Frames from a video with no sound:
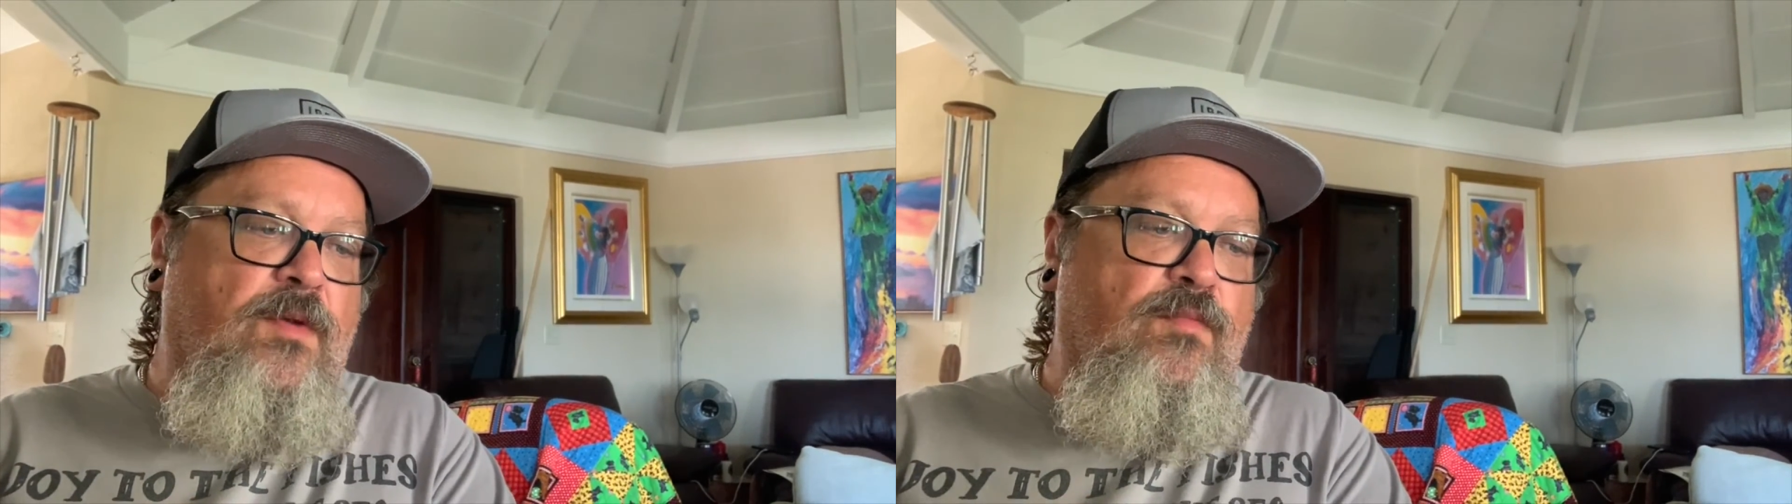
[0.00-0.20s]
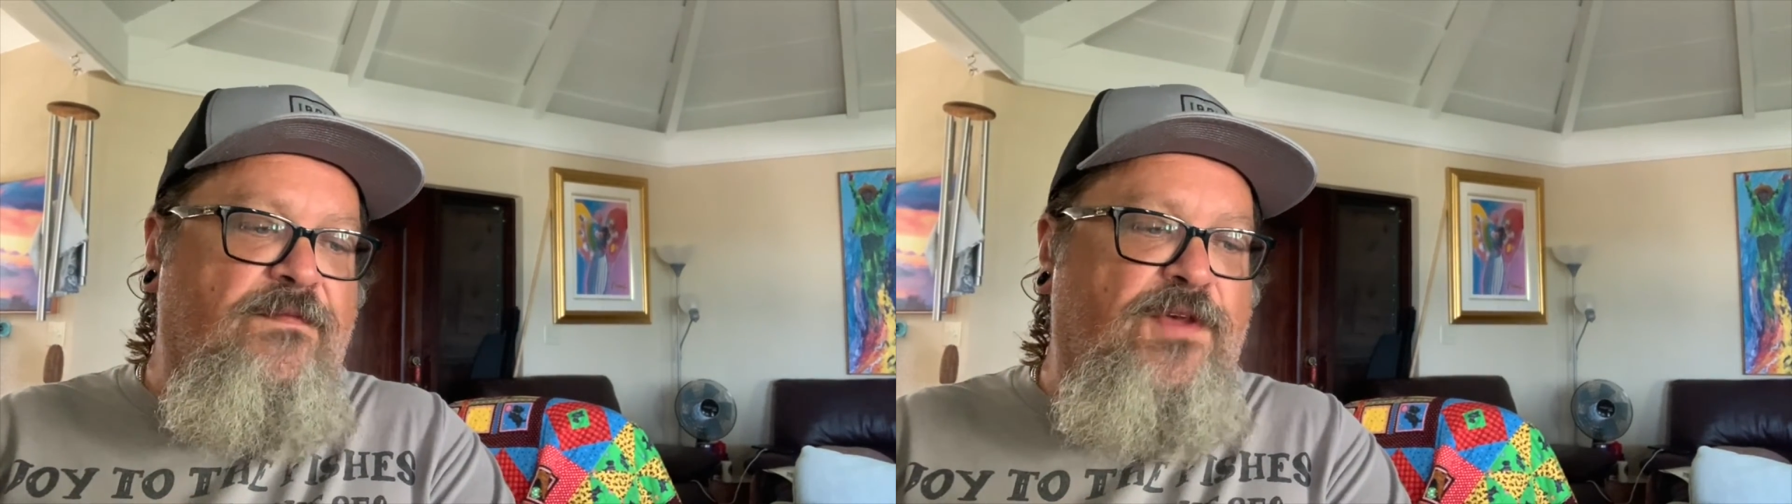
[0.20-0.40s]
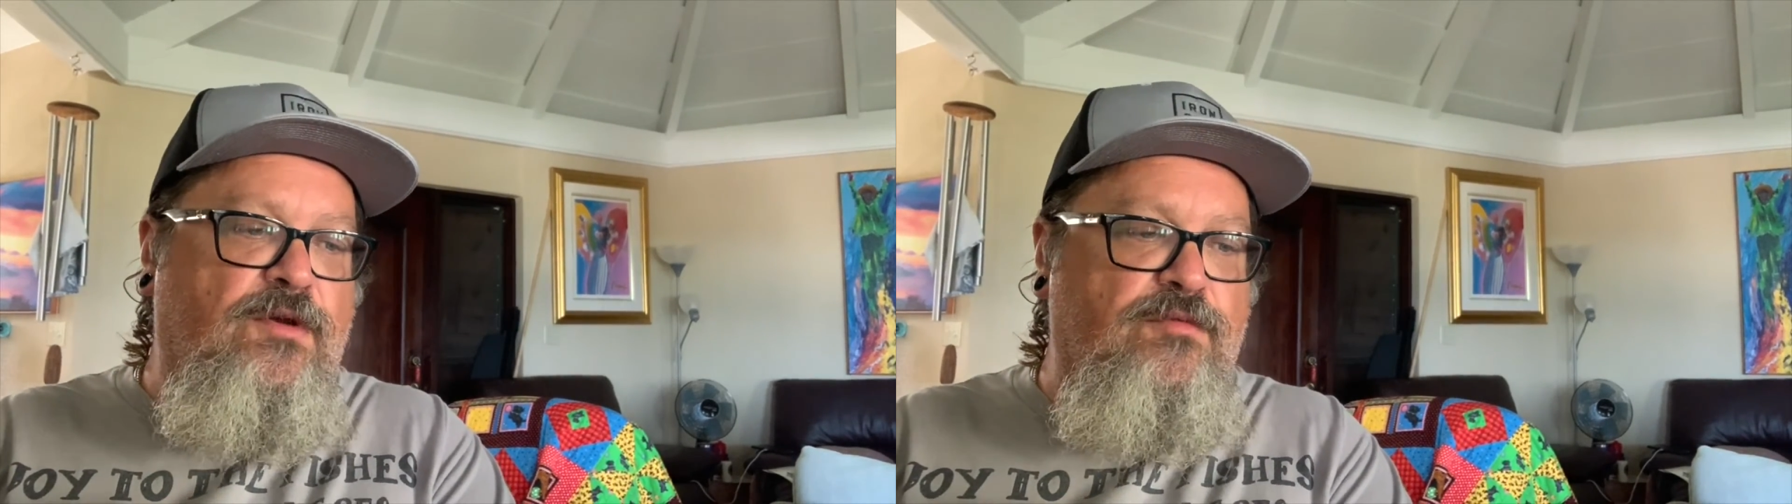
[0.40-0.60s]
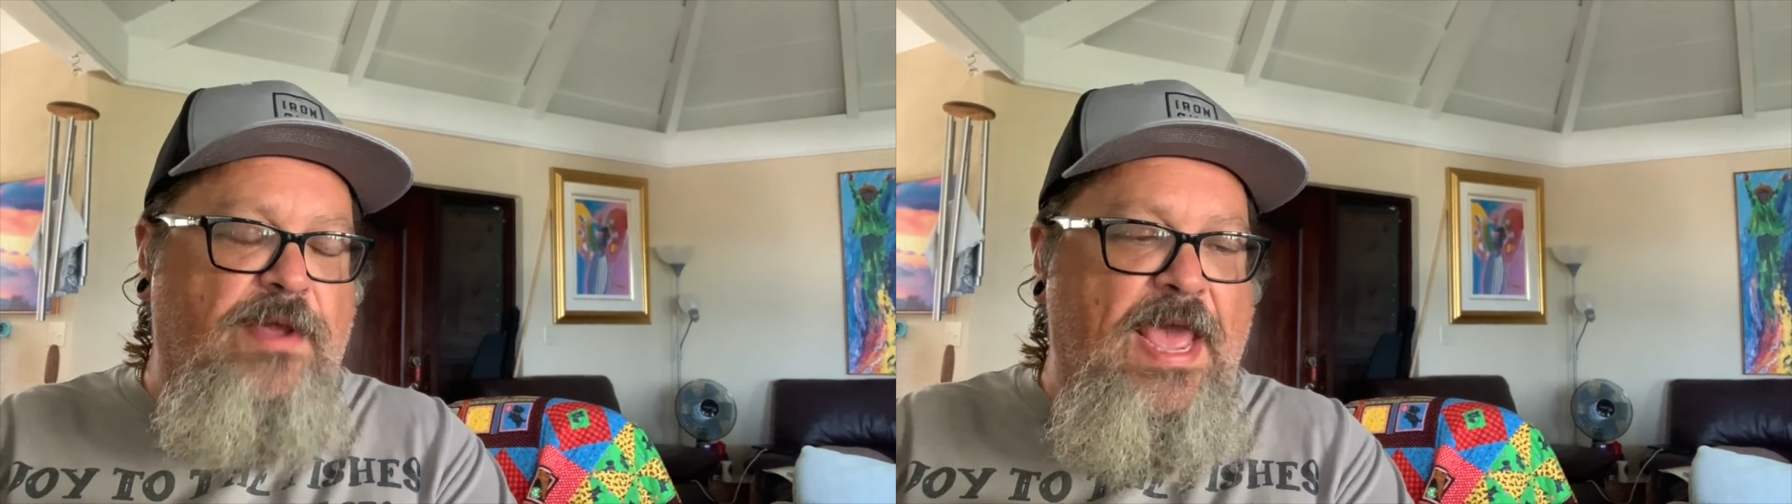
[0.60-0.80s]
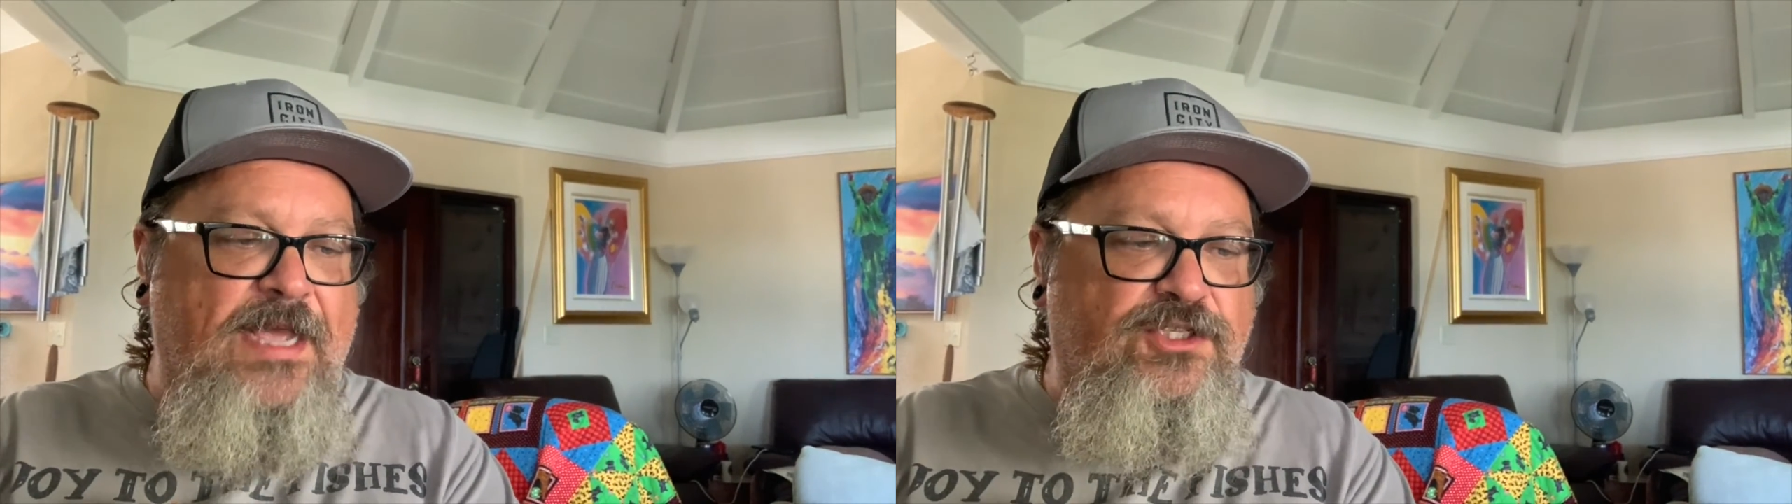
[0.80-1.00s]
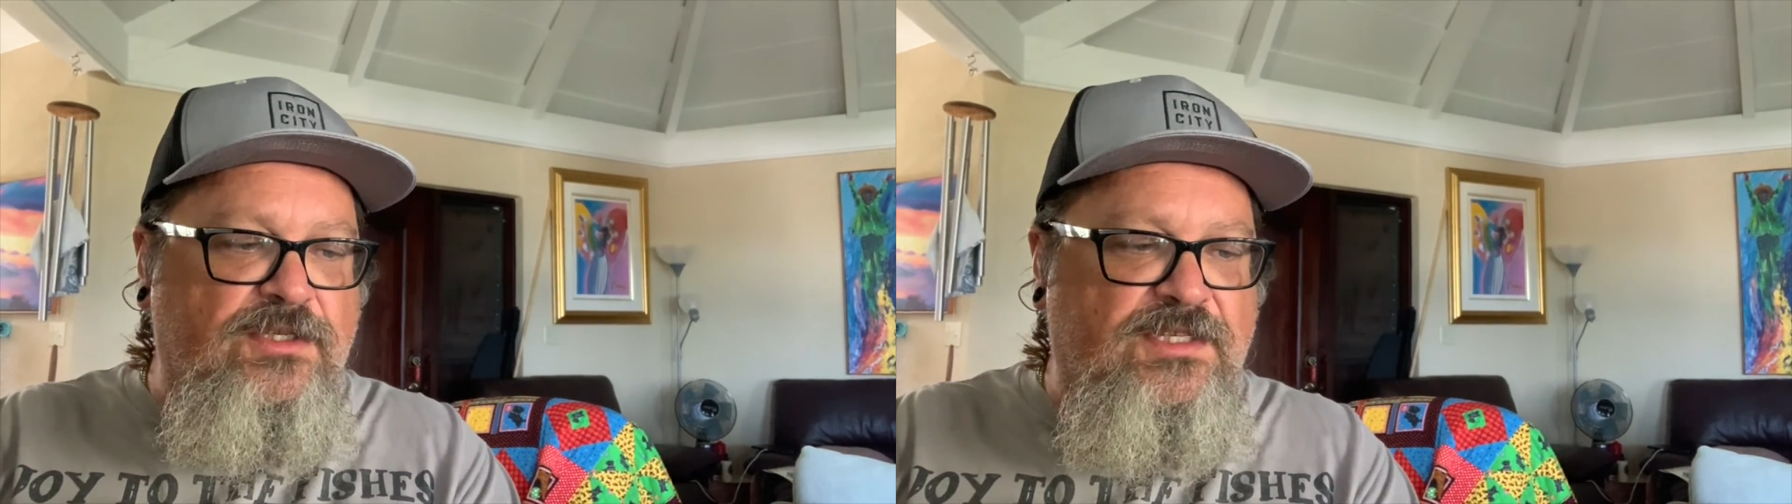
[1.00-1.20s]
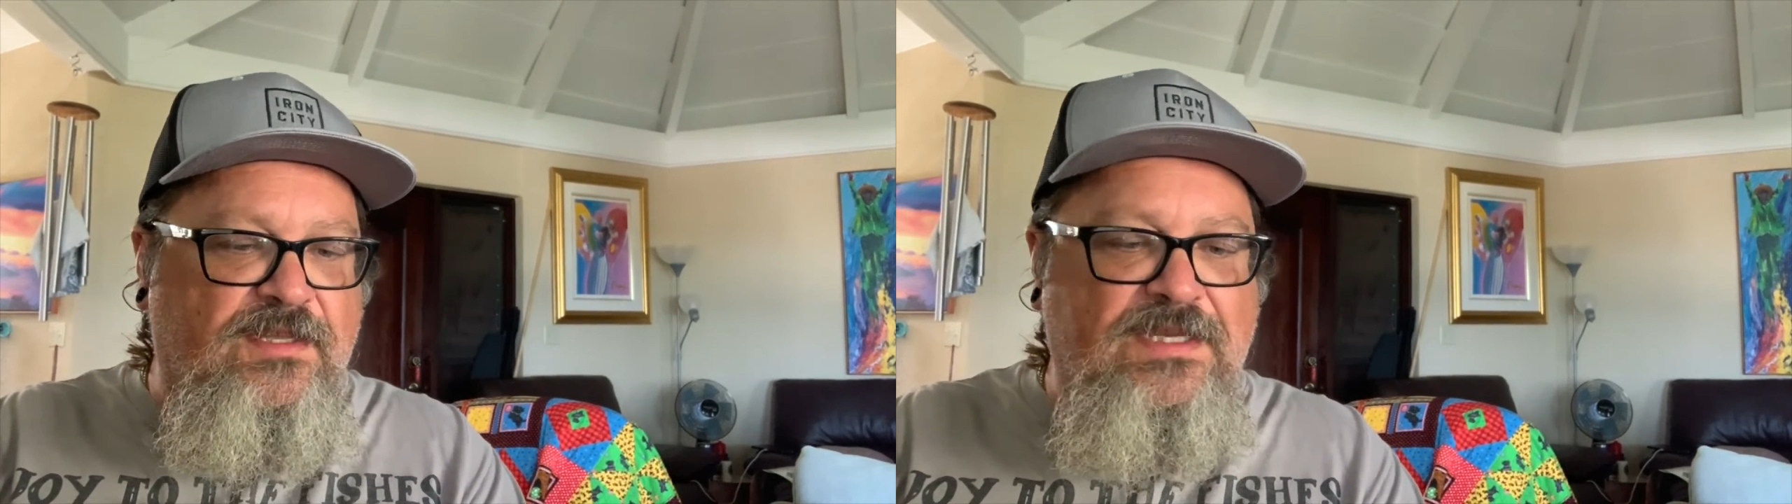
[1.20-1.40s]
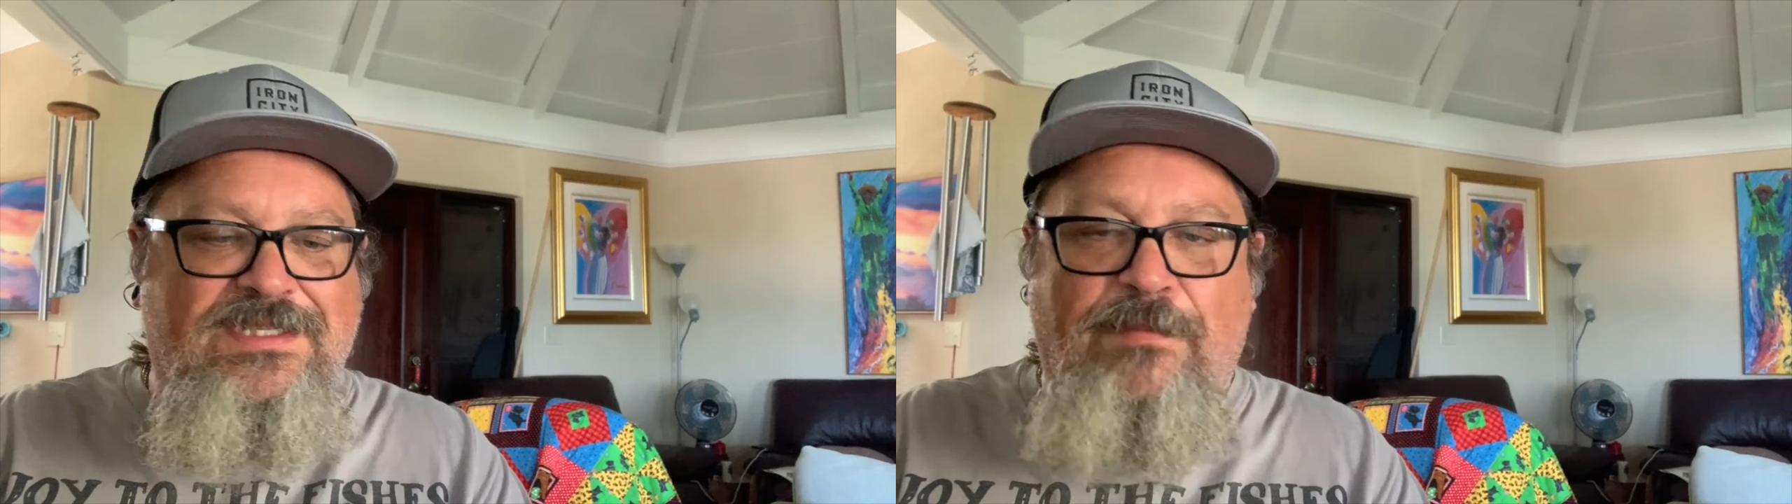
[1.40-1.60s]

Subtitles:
review and reactions to these